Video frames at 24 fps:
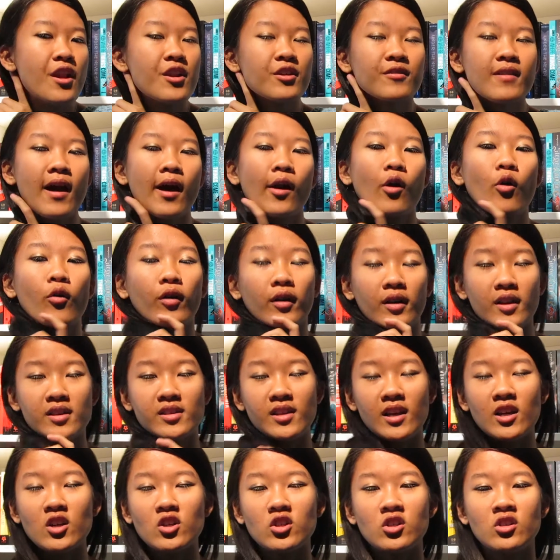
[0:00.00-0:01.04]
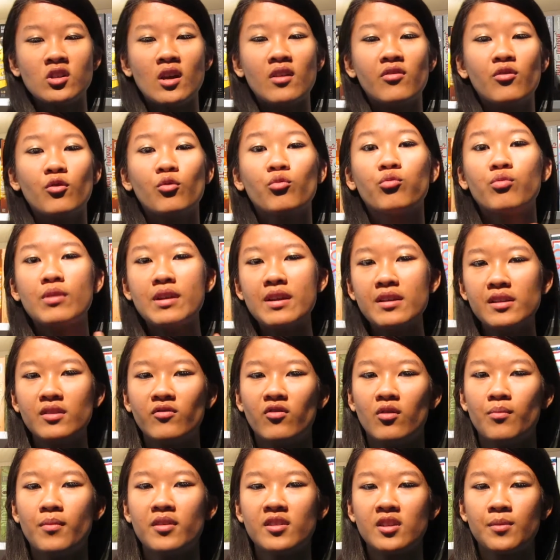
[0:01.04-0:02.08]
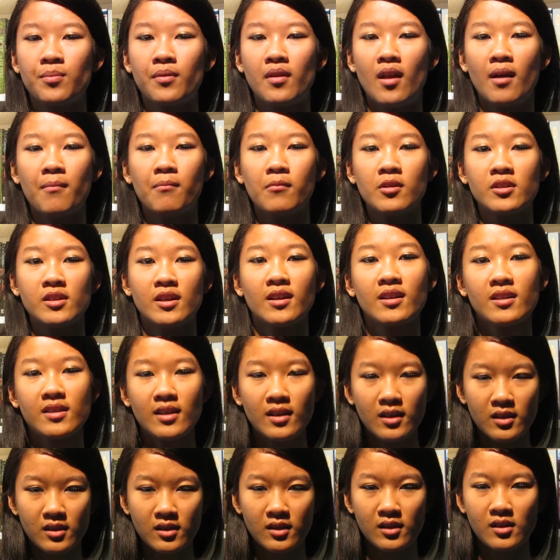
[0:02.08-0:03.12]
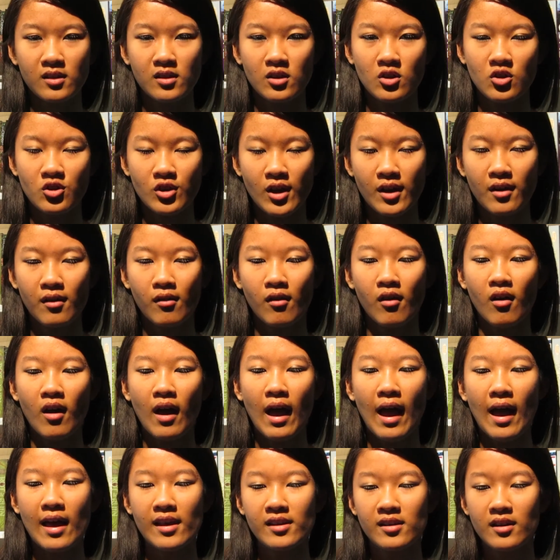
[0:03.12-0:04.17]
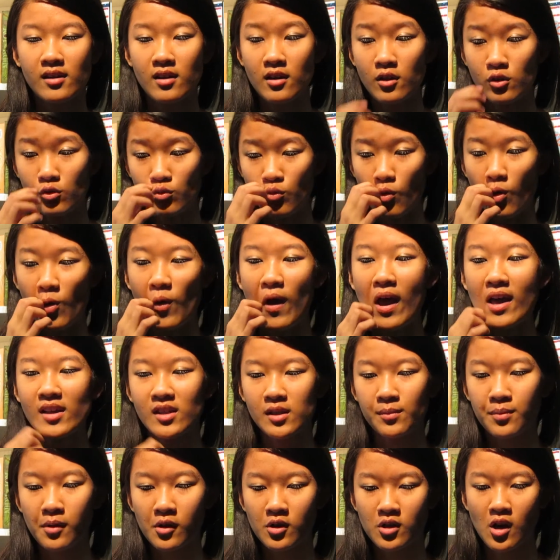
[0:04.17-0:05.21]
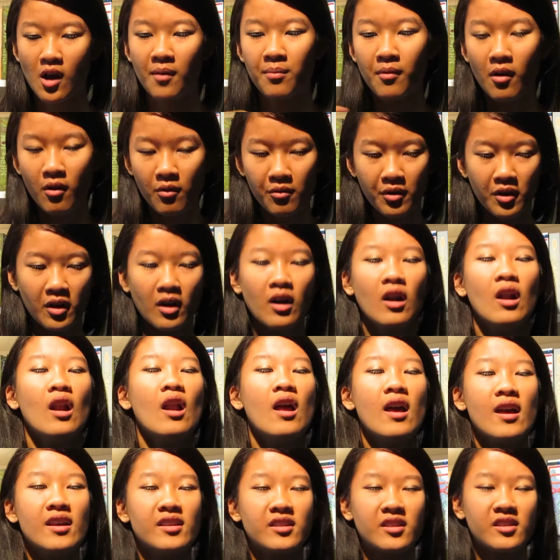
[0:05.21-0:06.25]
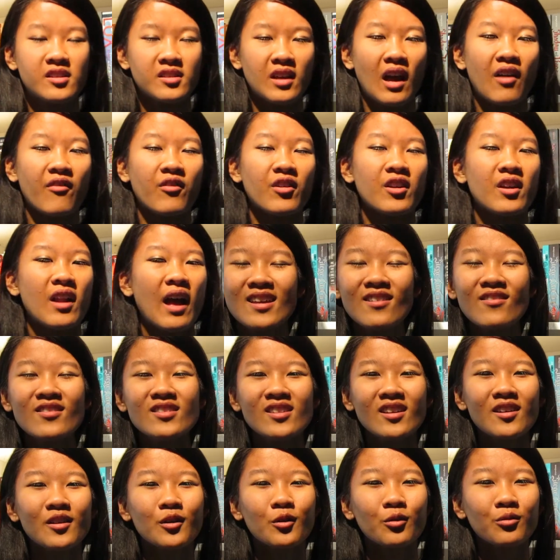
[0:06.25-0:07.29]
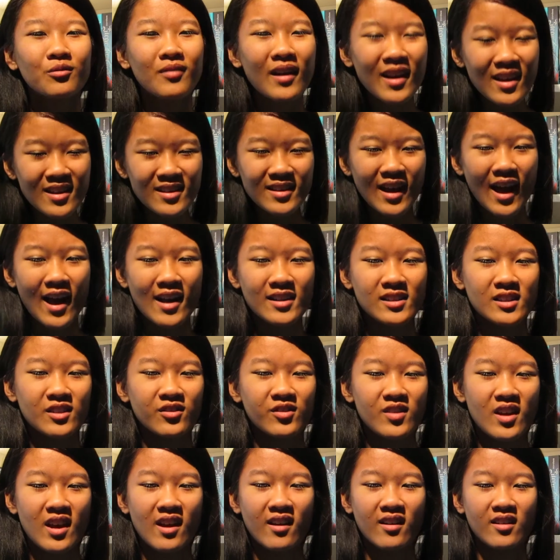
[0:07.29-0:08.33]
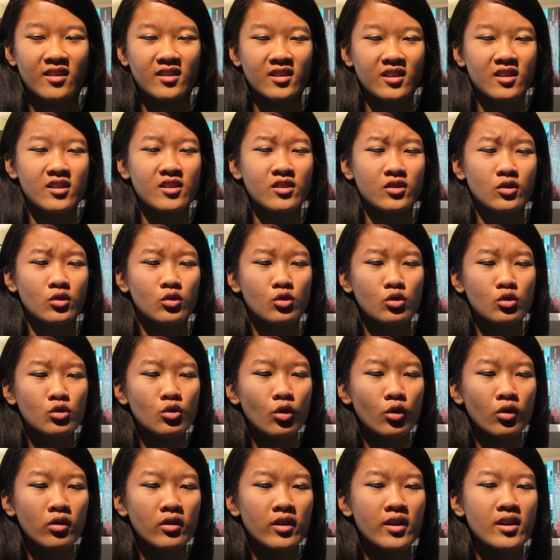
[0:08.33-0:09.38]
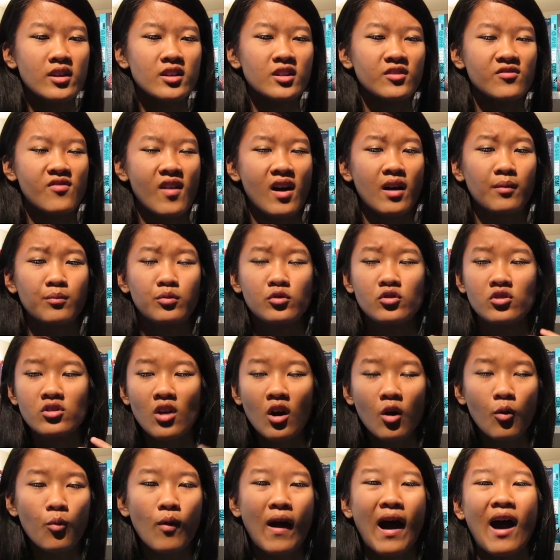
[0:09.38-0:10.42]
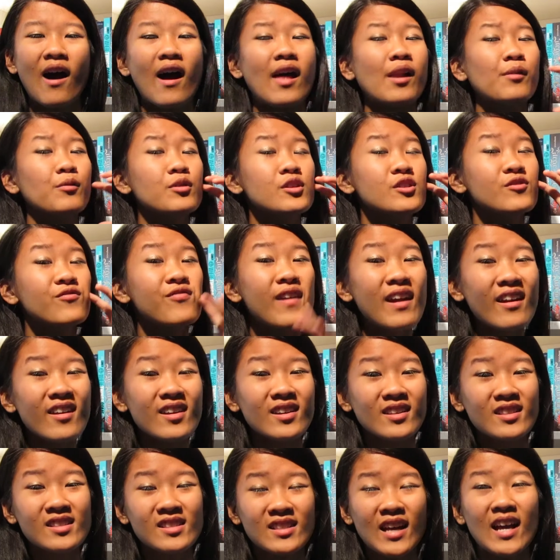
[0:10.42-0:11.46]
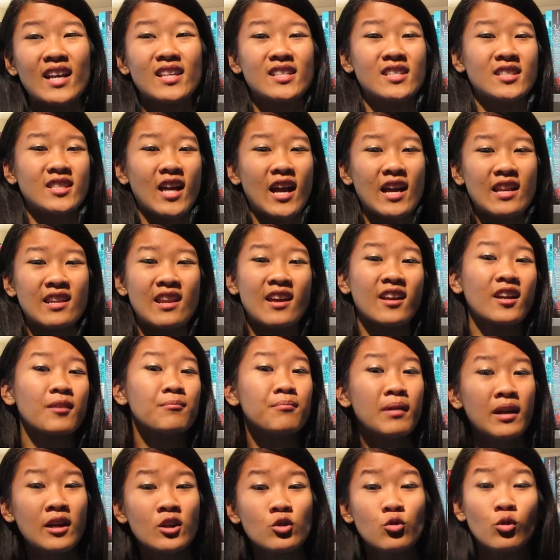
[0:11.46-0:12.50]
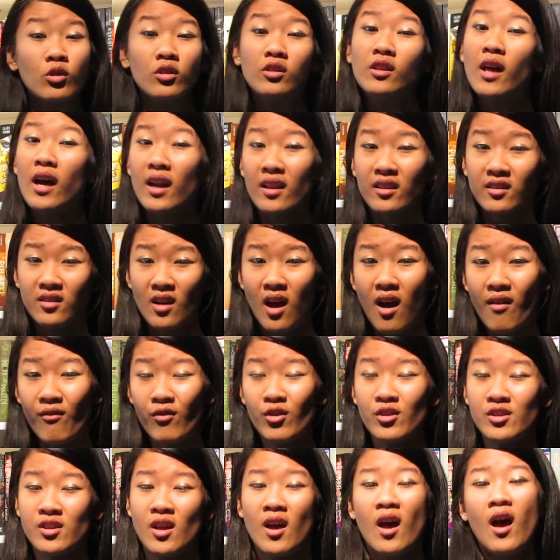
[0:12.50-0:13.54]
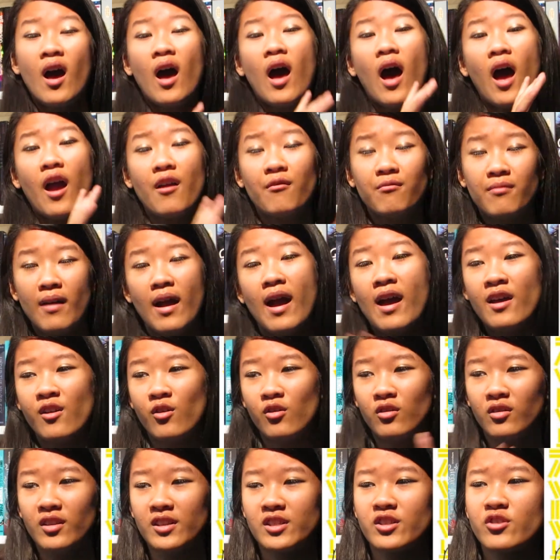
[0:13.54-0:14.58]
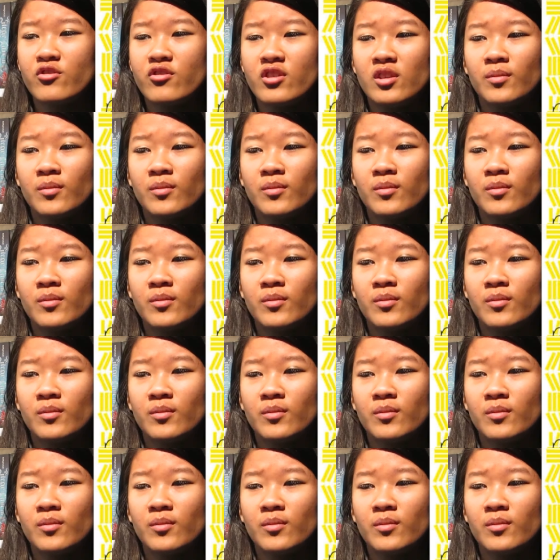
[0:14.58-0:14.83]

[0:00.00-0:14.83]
underground organization, and the reason for Mr. Penumbra's existence in general and his role as the bookshop owner is discovered. It was a great cast of characters, the story developed so well, and it was very concise and tight-knit compared to a lot of the novels I read or listened to